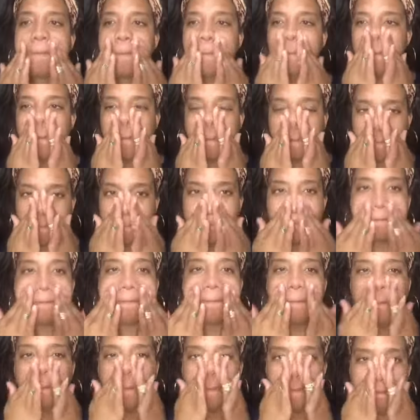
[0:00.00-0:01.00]
I'm gonna prep
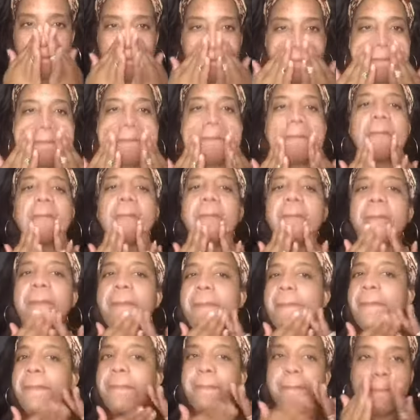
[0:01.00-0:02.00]
my face more so
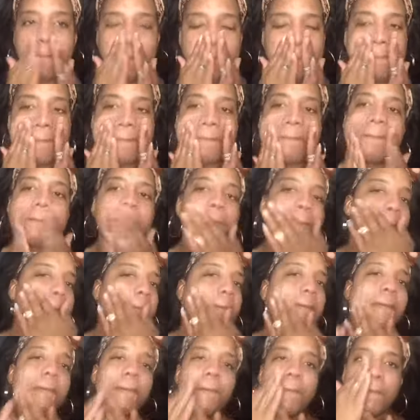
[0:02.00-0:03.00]
around my
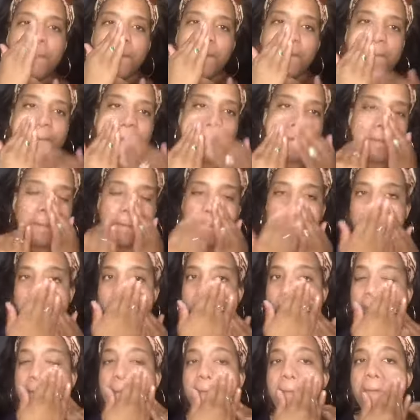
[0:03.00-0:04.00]

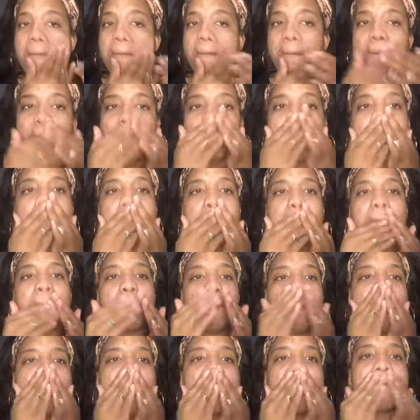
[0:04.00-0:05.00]
nose and my
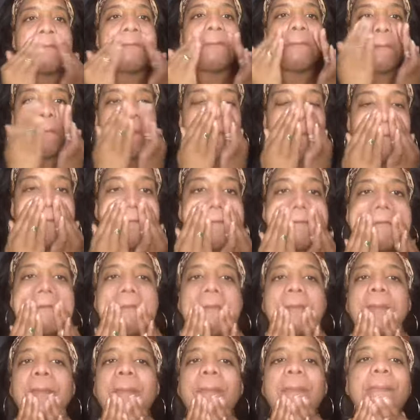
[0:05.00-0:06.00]
lips,
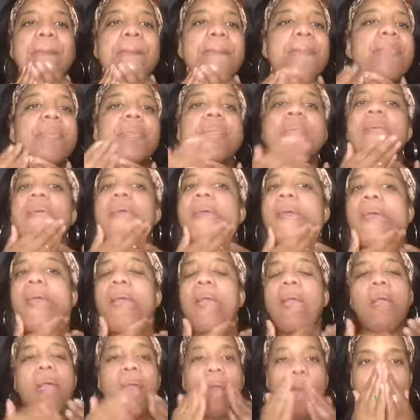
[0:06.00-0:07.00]
basically because I
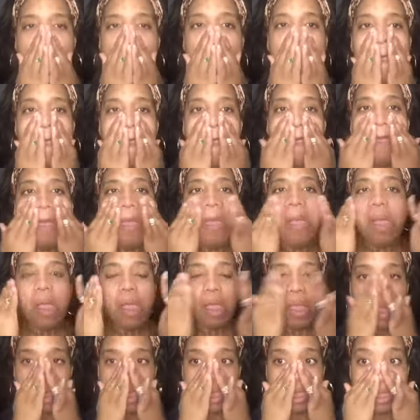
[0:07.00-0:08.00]
get oily the
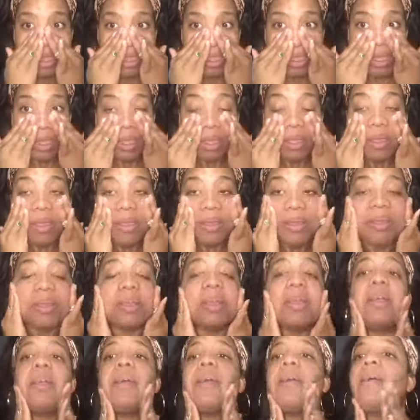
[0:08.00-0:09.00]
most here. So I
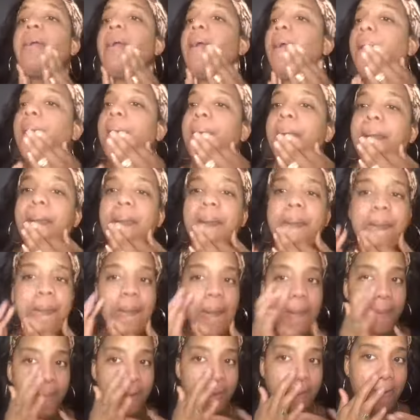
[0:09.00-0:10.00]
definitely want to make
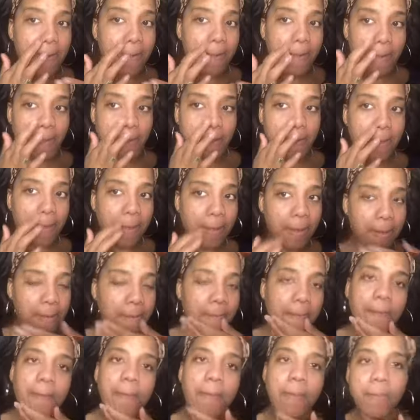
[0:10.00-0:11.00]
sure
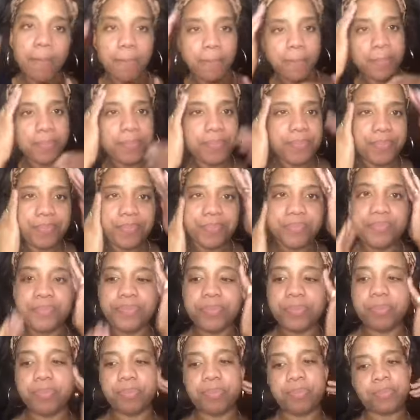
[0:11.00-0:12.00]
I prep
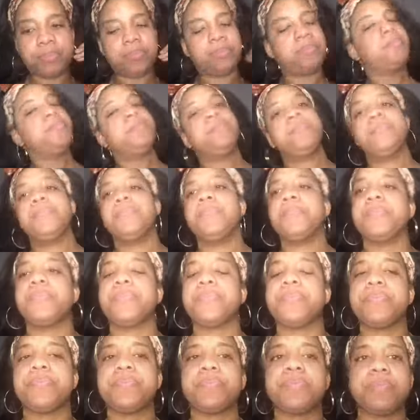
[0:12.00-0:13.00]
around this
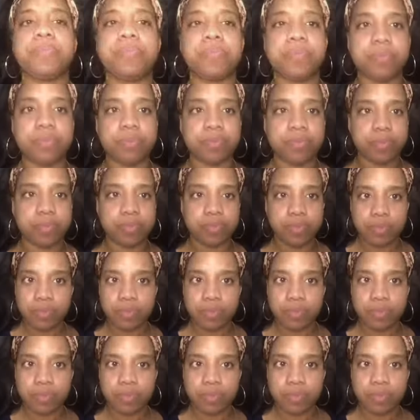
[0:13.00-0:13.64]
area more.